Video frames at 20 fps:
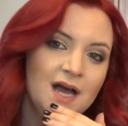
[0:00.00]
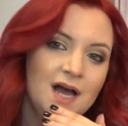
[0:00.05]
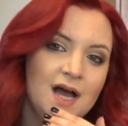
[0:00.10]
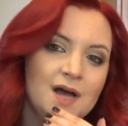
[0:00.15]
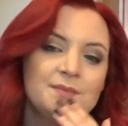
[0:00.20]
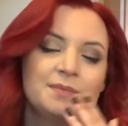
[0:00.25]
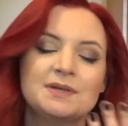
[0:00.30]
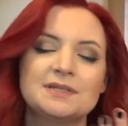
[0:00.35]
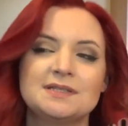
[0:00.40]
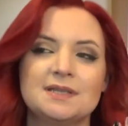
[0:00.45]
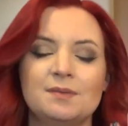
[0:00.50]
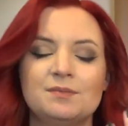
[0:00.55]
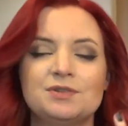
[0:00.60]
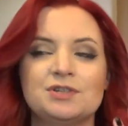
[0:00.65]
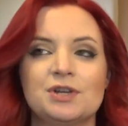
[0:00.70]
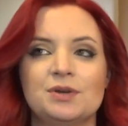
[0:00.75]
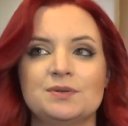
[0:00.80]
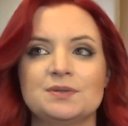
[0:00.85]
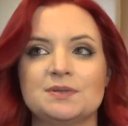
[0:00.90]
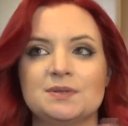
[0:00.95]
Because some
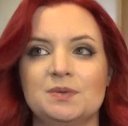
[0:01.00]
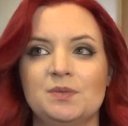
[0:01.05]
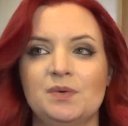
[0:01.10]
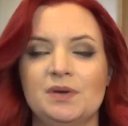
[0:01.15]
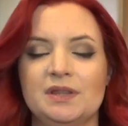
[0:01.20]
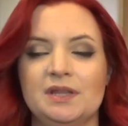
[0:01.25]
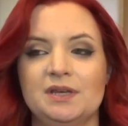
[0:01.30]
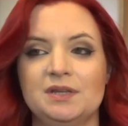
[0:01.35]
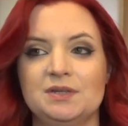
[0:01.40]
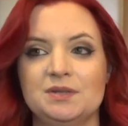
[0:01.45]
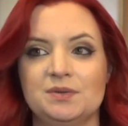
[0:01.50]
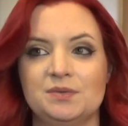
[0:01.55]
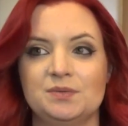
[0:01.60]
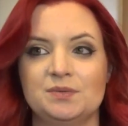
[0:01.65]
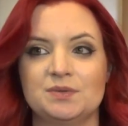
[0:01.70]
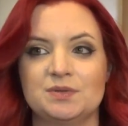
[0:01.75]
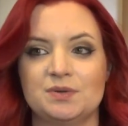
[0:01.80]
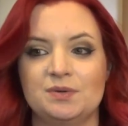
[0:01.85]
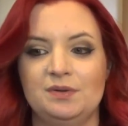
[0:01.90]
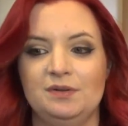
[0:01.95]
shows, when they
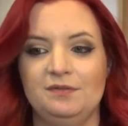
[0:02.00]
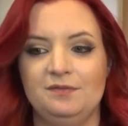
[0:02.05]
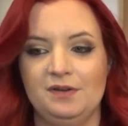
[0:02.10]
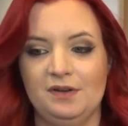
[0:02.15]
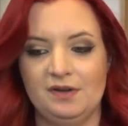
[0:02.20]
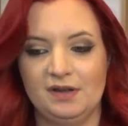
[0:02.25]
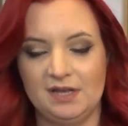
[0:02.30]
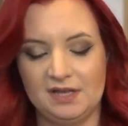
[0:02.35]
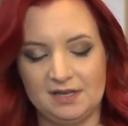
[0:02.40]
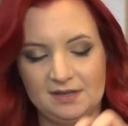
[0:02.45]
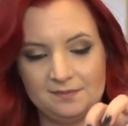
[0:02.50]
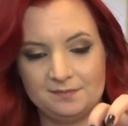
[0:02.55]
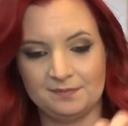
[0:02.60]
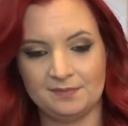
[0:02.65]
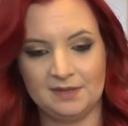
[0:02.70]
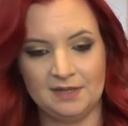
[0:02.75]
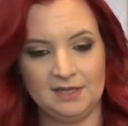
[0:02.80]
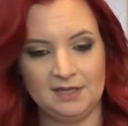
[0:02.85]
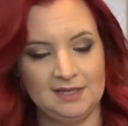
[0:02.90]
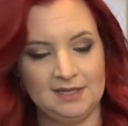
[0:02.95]
do sort of very
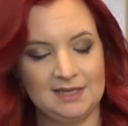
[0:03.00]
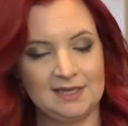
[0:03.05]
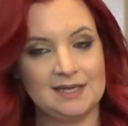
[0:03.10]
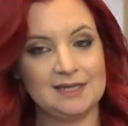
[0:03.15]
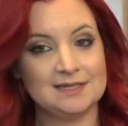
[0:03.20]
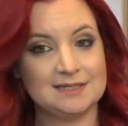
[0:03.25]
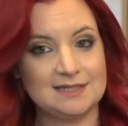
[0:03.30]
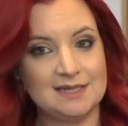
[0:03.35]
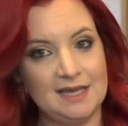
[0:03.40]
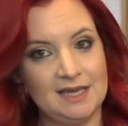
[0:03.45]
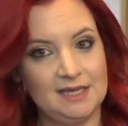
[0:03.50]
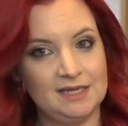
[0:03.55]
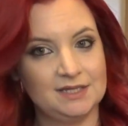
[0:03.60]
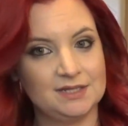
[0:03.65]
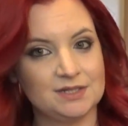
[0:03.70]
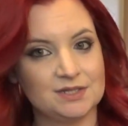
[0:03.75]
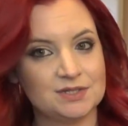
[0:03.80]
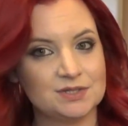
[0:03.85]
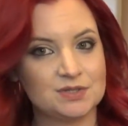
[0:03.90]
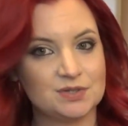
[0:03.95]

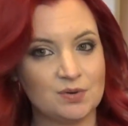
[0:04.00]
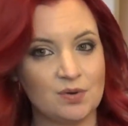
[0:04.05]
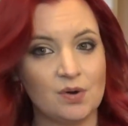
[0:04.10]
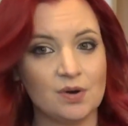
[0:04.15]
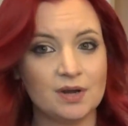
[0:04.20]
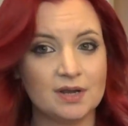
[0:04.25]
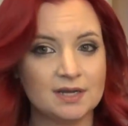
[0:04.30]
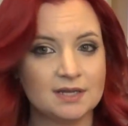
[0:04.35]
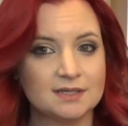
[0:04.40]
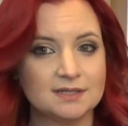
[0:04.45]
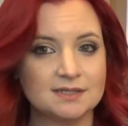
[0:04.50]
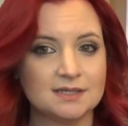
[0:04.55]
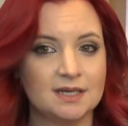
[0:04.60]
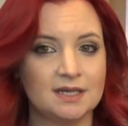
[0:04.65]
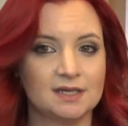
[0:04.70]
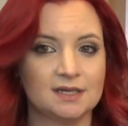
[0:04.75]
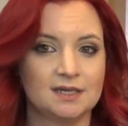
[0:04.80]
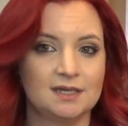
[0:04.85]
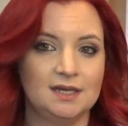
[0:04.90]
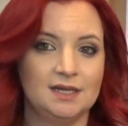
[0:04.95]
contained stories
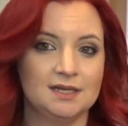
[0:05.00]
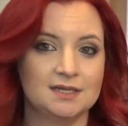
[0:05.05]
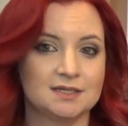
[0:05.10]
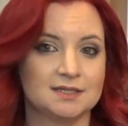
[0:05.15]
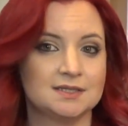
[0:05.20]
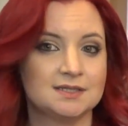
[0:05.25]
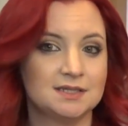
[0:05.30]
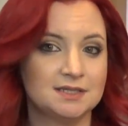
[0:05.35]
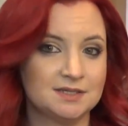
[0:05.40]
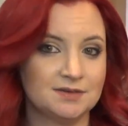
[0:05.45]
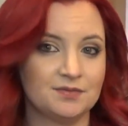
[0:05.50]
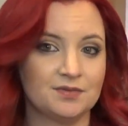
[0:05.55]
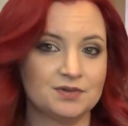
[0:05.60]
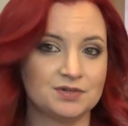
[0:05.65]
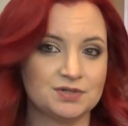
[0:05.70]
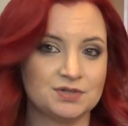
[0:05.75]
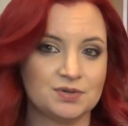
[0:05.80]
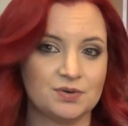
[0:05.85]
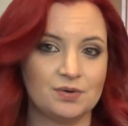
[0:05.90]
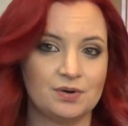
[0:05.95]
and it's a
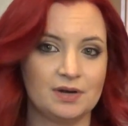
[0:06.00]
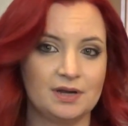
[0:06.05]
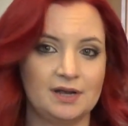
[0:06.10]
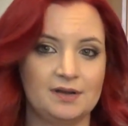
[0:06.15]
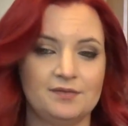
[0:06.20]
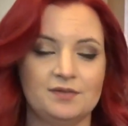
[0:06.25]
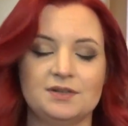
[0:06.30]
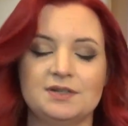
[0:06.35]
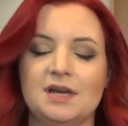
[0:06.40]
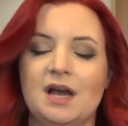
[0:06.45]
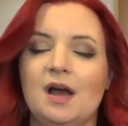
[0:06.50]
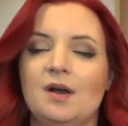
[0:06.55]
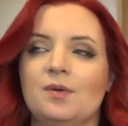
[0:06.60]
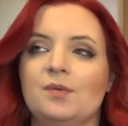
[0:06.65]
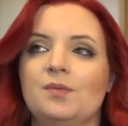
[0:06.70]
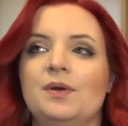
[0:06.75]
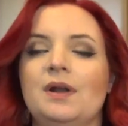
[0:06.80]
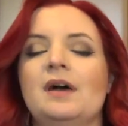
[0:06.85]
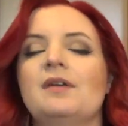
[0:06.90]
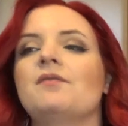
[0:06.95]
different story every time
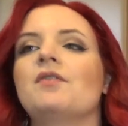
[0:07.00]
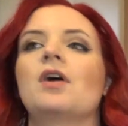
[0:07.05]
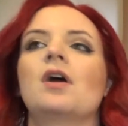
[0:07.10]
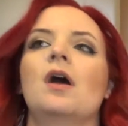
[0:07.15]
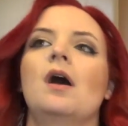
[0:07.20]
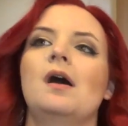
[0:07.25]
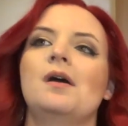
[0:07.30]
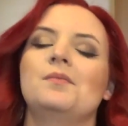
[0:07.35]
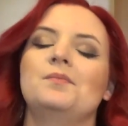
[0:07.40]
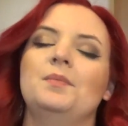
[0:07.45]
or whatever,